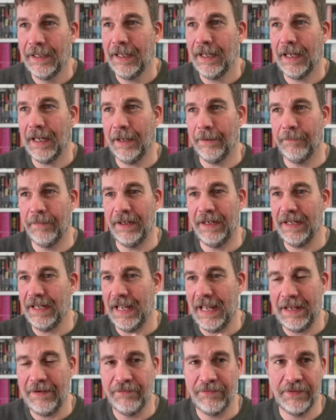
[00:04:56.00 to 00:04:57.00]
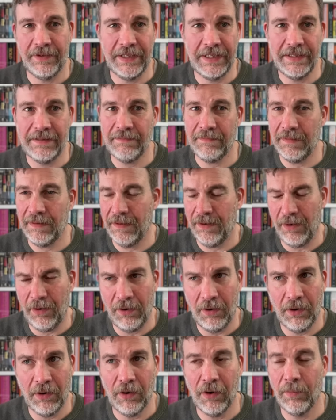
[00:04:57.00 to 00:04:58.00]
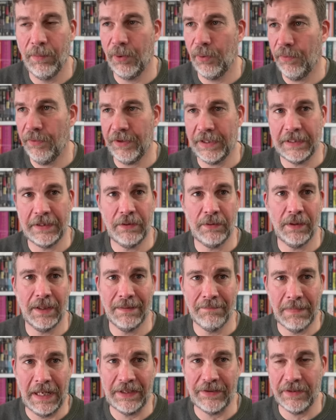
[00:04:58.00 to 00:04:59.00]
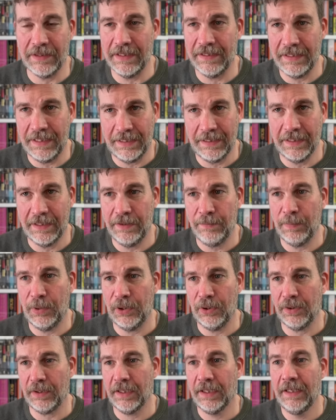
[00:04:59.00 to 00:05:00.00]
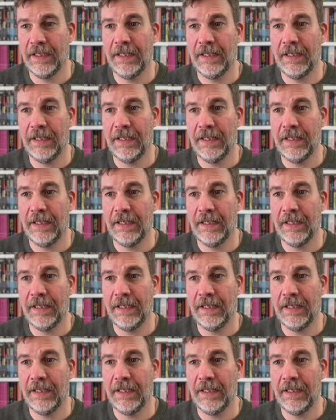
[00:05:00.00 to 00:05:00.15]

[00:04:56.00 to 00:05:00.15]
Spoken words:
Every horrible thing you can imagine is in this book.